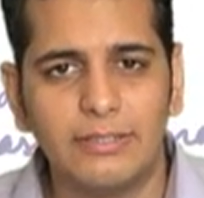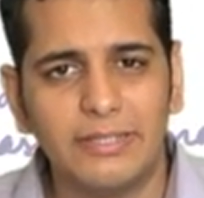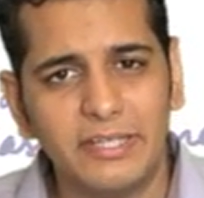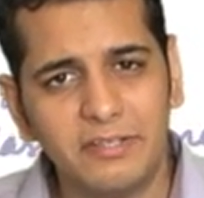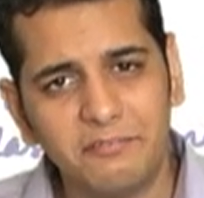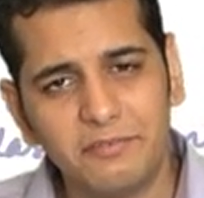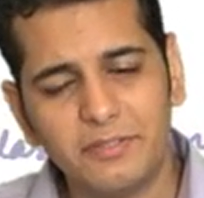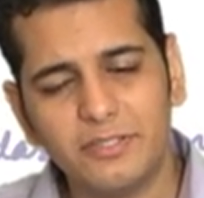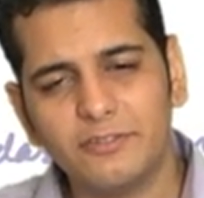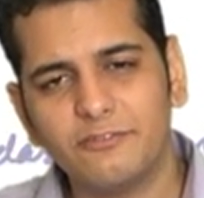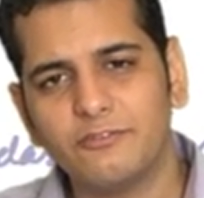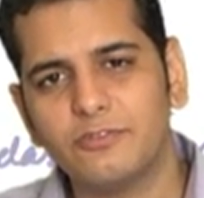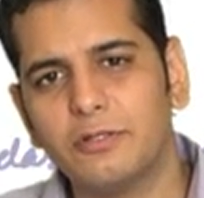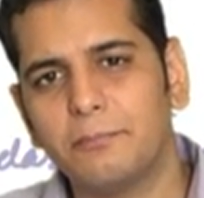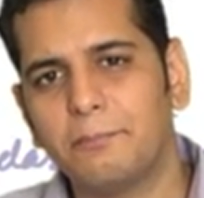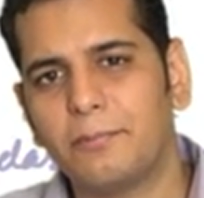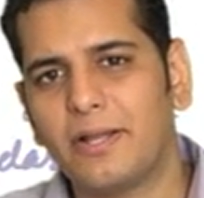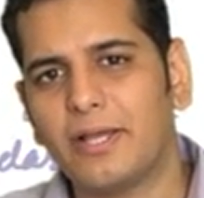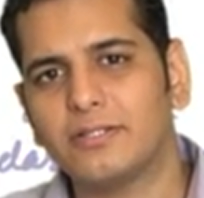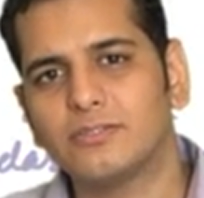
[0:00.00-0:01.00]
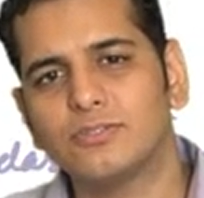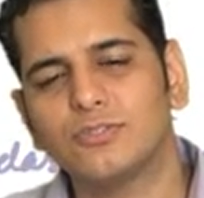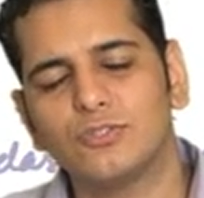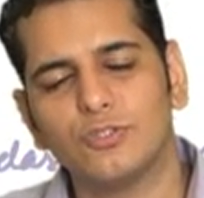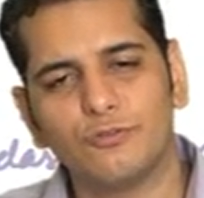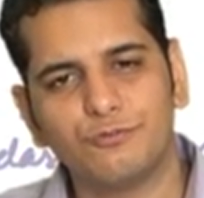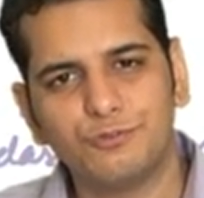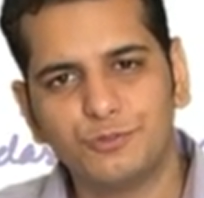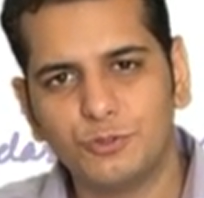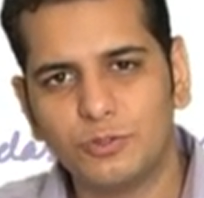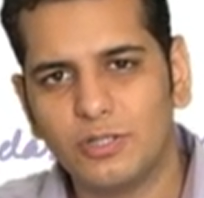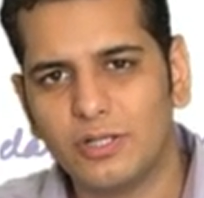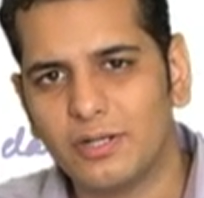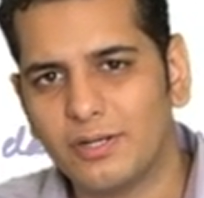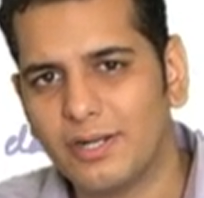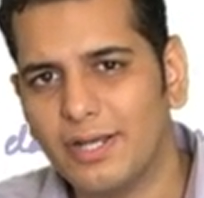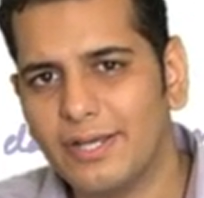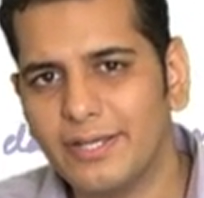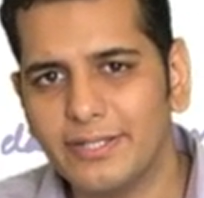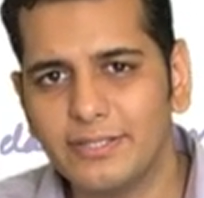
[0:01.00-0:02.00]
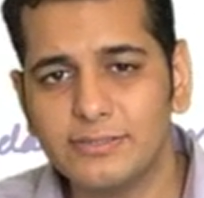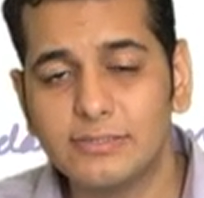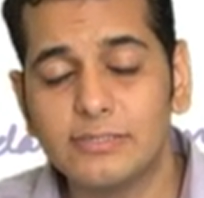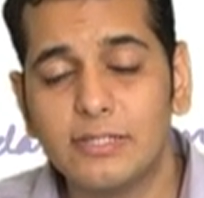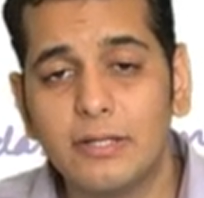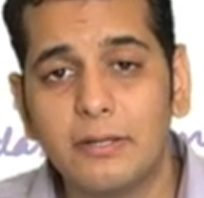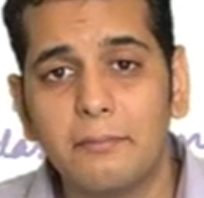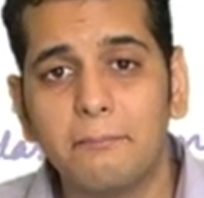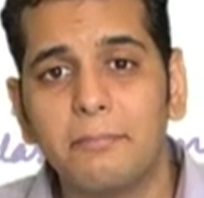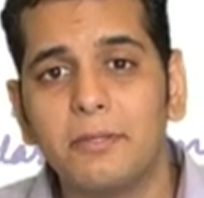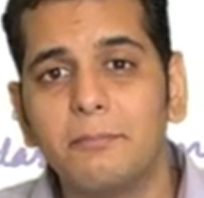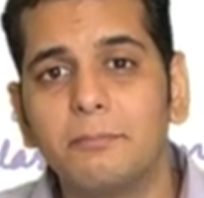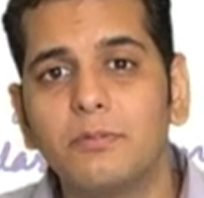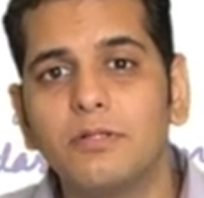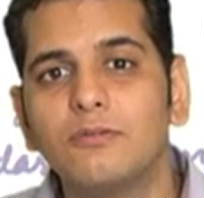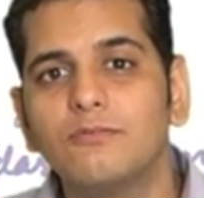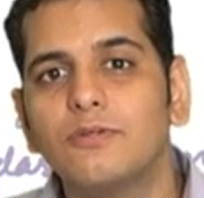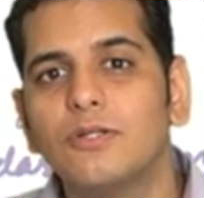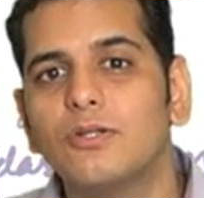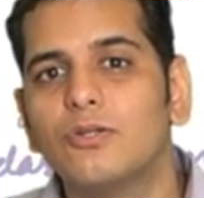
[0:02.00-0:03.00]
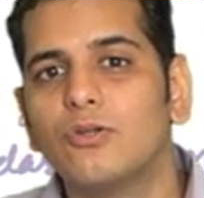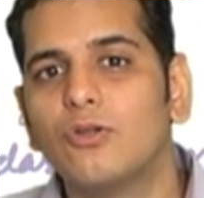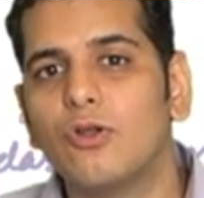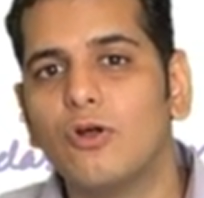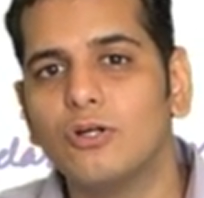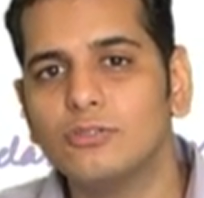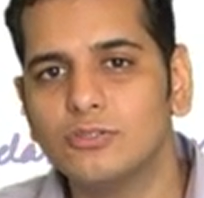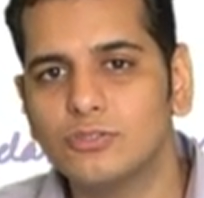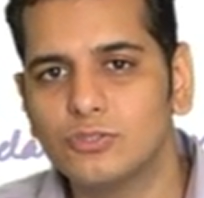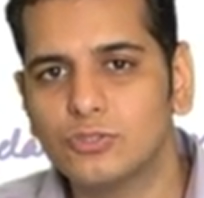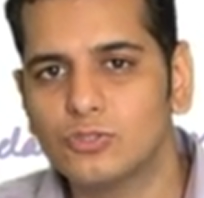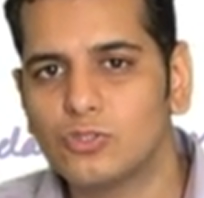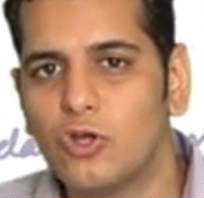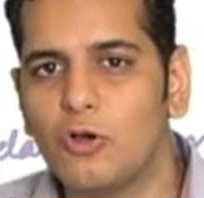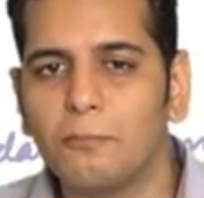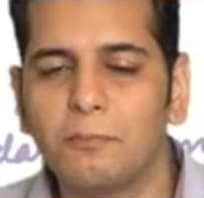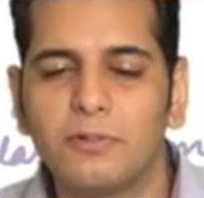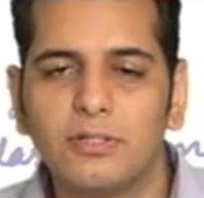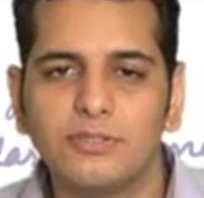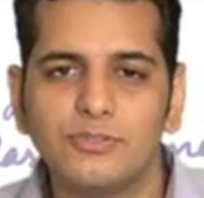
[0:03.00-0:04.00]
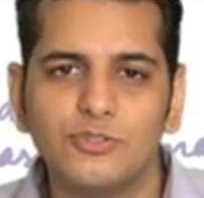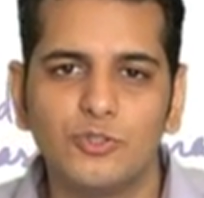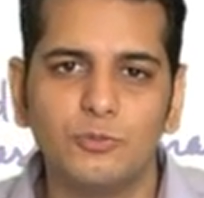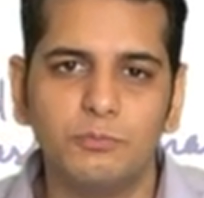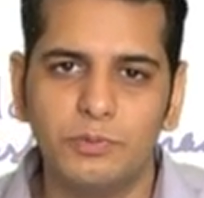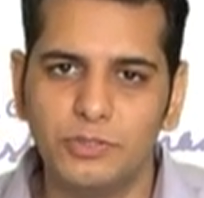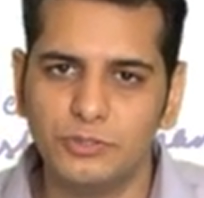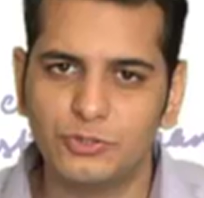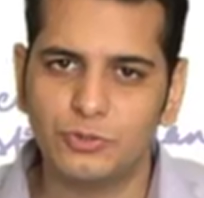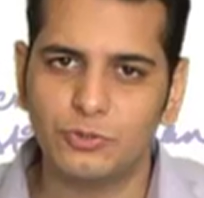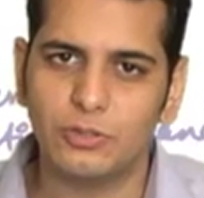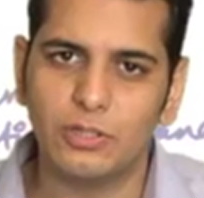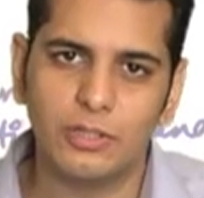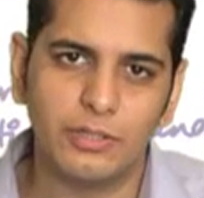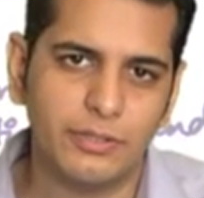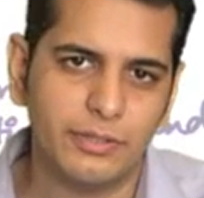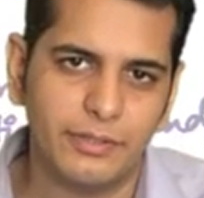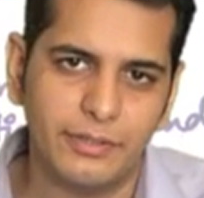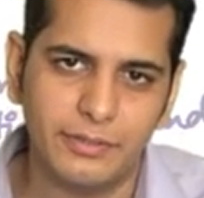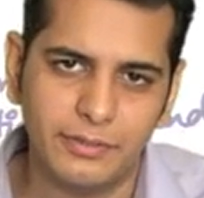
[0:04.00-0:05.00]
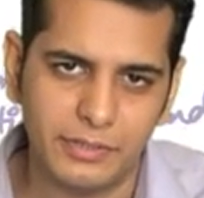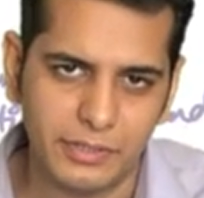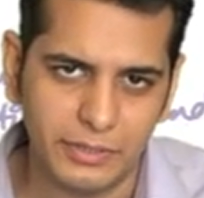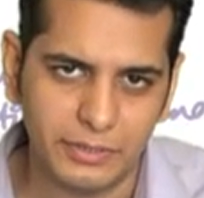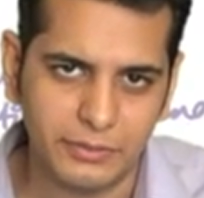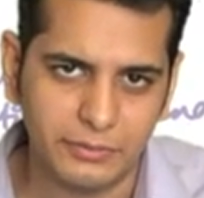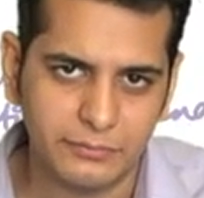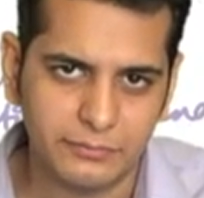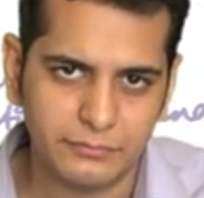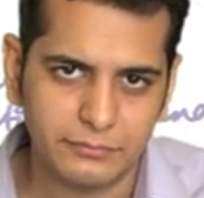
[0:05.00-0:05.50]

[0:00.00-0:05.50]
Even if the prices of sugar rise, people will not stop consuming sugar in tea.